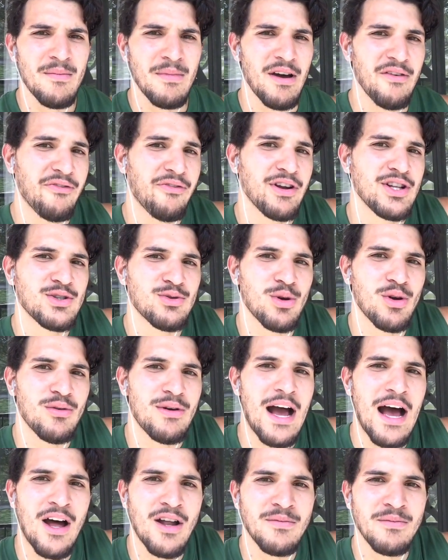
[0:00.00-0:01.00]
my friends were
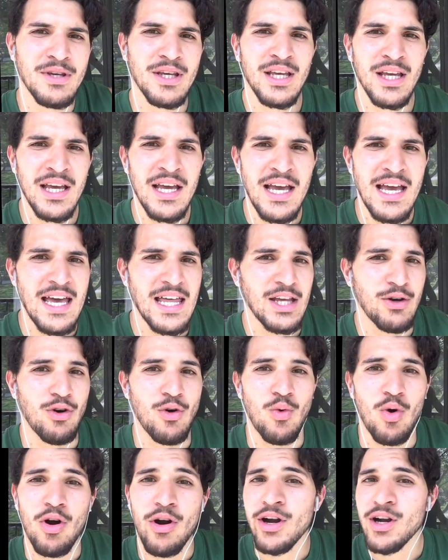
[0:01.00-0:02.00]
around me and they
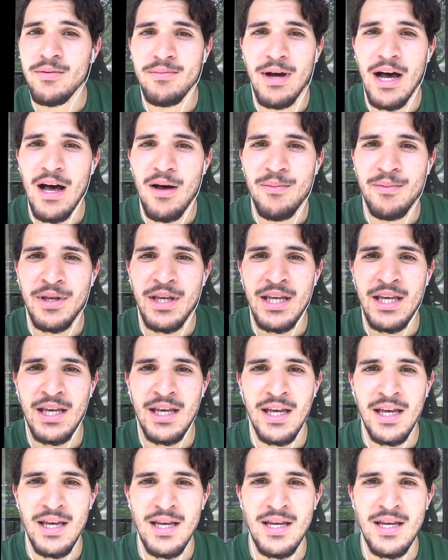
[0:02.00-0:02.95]
were worried about me